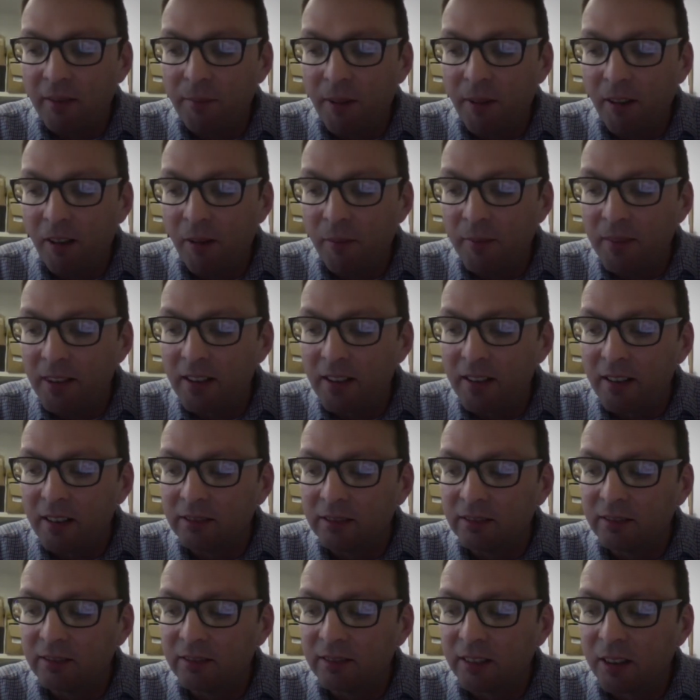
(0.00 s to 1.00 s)
poems
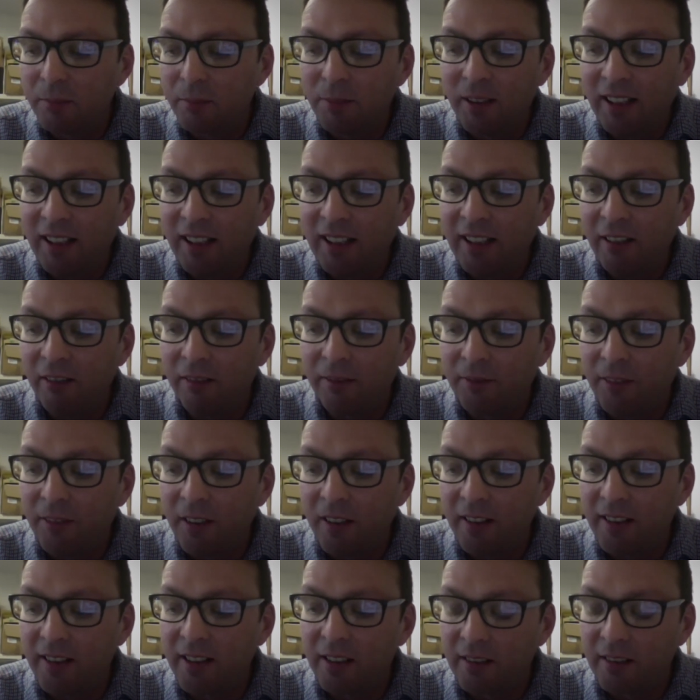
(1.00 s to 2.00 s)
completely on
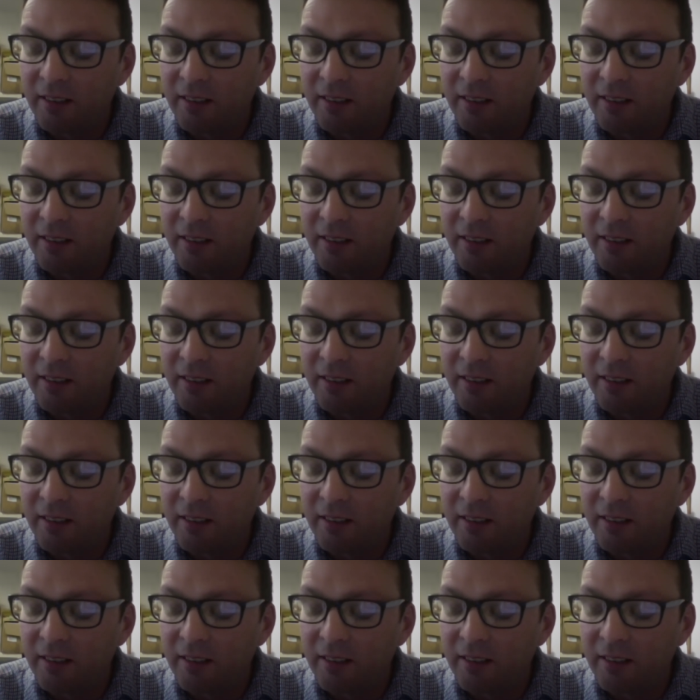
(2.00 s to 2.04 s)
first